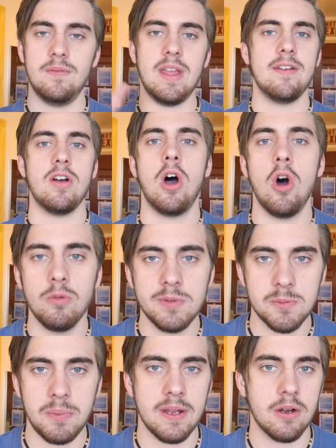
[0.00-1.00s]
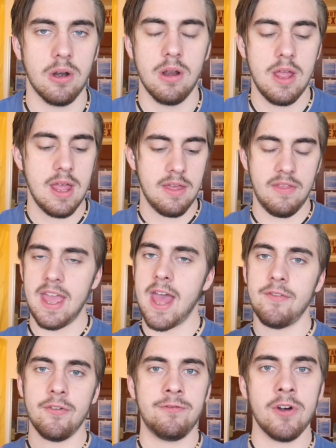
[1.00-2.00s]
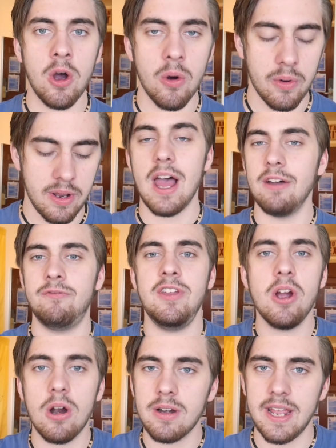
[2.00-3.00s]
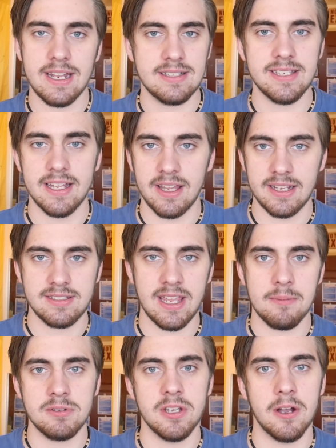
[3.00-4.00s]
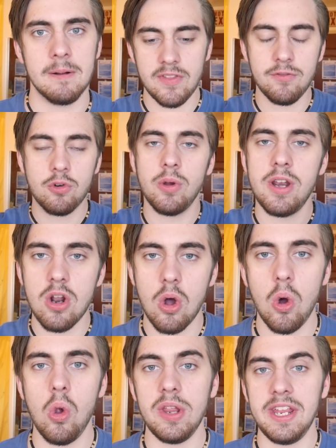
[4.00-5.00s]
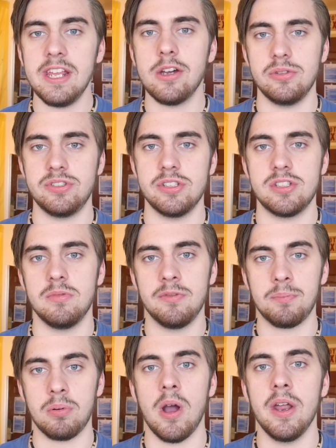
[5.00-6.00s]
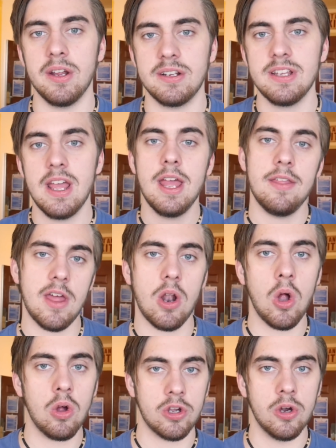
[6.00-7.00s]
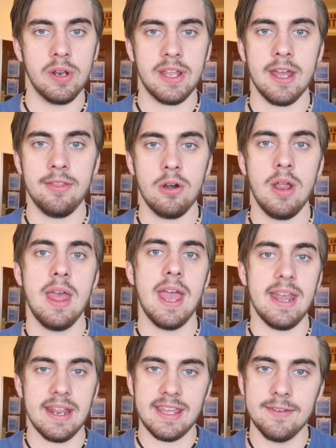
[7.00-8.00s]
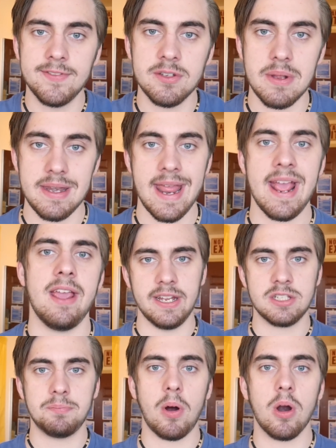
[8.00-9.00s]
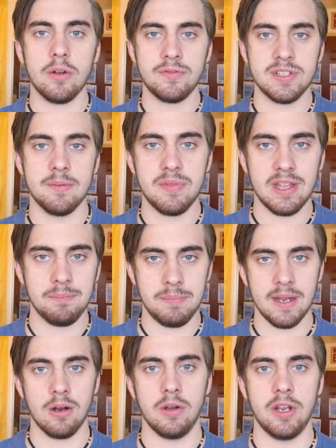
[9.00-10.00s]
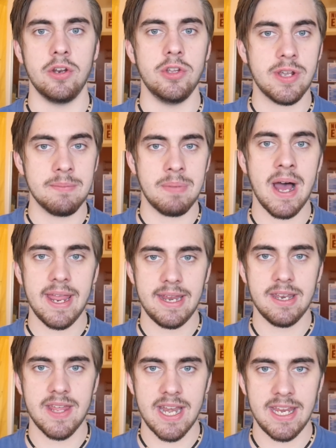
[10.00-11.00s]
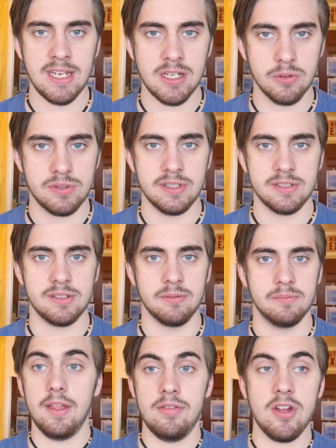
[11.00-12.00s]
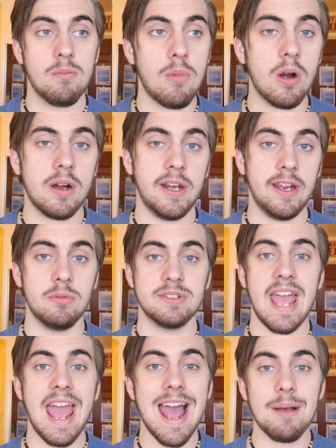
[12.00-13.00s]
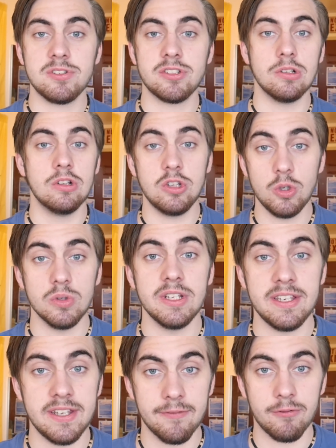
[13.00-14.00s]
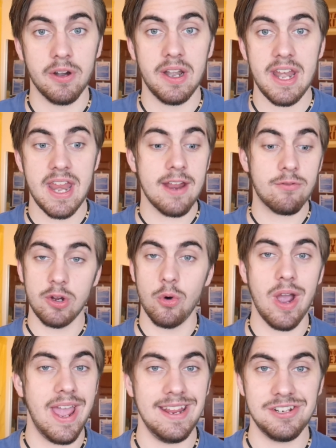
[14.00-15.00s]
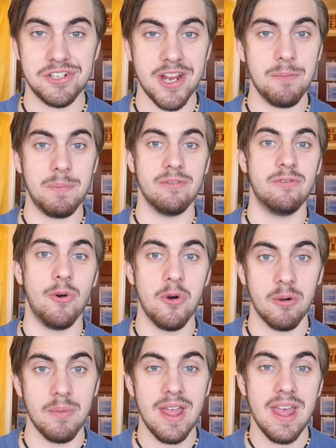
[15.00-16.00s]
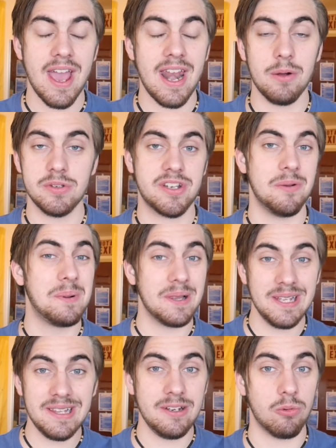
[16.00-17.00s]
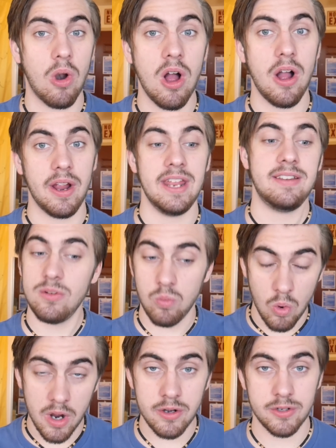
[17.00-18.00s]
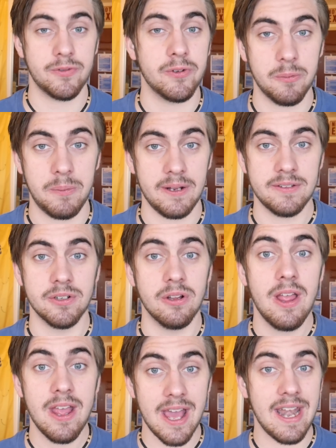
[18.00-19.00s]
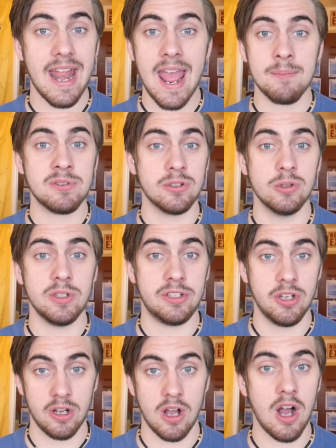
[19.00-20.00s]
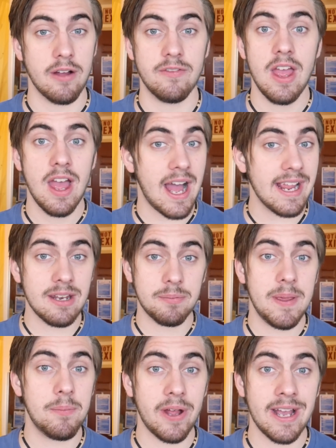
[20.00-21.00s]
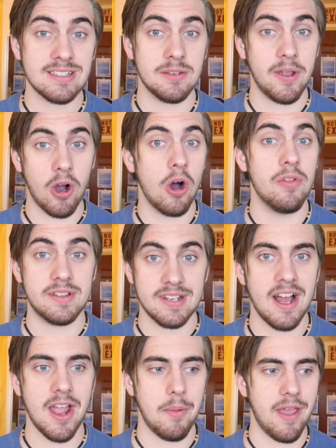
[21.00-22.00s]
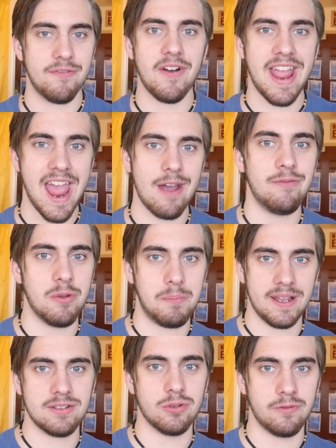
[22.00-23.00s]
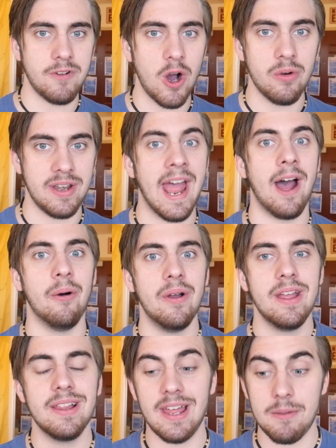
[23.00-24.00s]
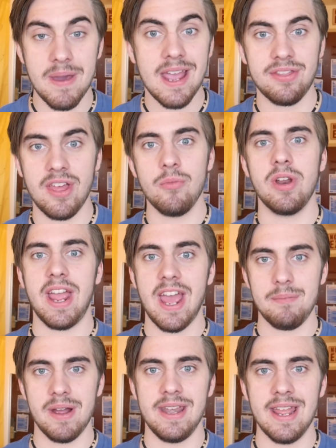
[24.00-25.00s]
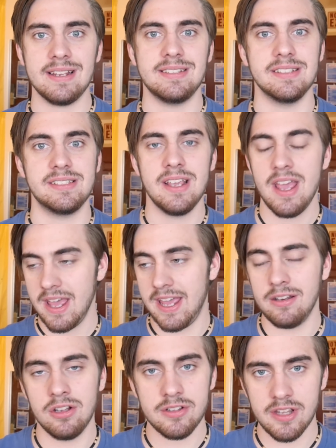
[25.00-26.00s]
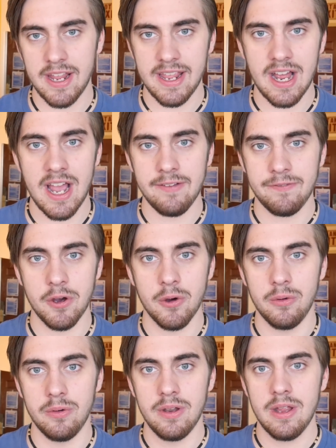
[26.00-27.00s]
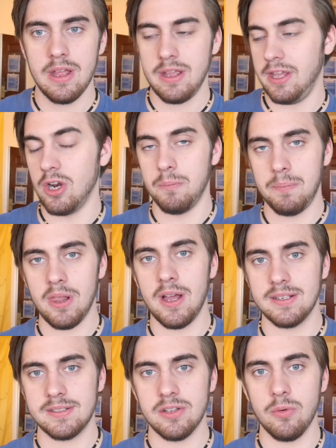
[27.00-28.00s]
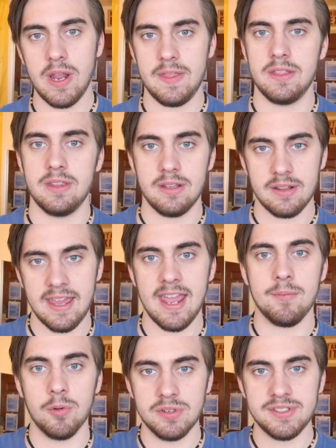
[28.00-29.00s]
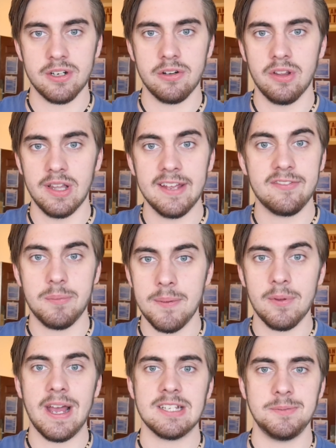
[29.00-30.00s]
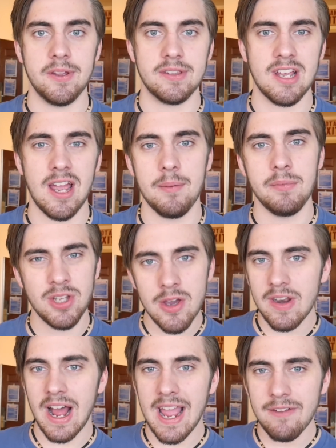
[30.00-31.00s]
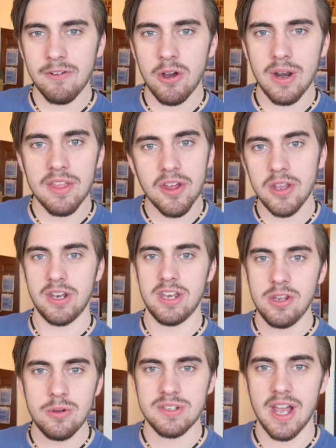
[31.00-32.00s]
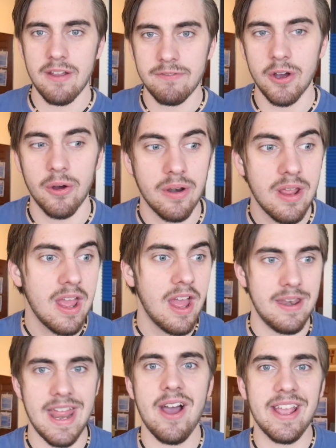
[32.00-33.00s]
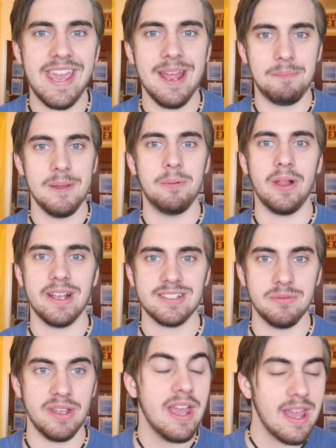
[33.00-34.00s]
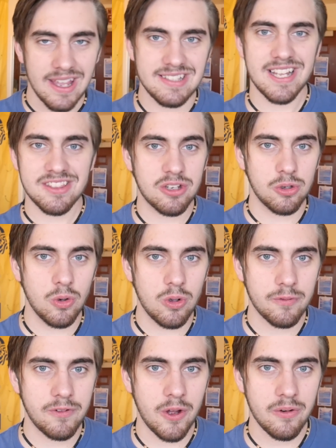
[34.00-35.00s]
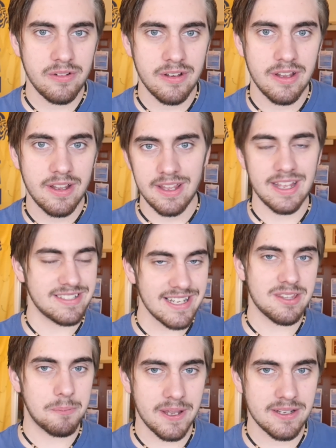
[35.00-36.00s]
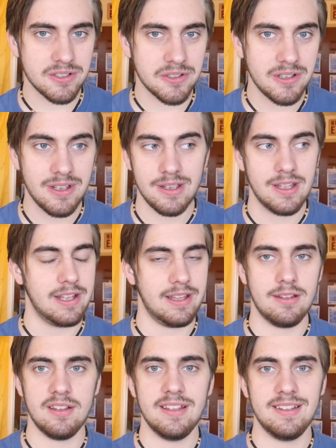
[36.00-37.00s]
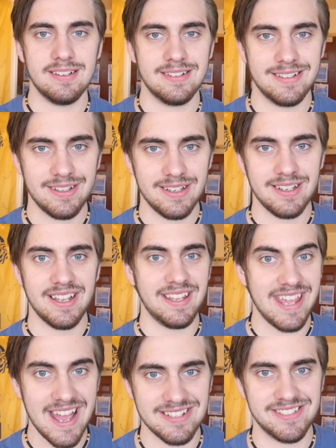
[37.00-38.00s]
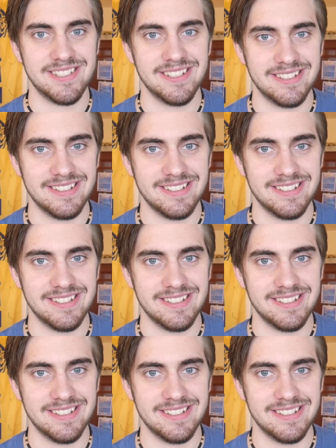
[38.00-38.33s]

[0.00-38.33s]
They have a home speaker, they have a phone, a VR headset like Samsung. They've created a whole ecosystem of products that all go together, and it gives them a name. It's part of something bigger. You know, you can buy into that ecosystem. Their marketing was absolutely different in every way, shape, and form, and I was completely wrong. It did wonders for the Pixel, and it absolutely took off. I get people asking me all the time if I have the Pixel phone now. Like back then when I had my Nexus, it looked like an iPhone, you know, Plus, the way that the camera was centered to the left, and people ask me all the time, do you have an iPhone? I thought you didn't use iPhone. Now I get people asking me, is that the Google phone? Is that the Pixel? Yes.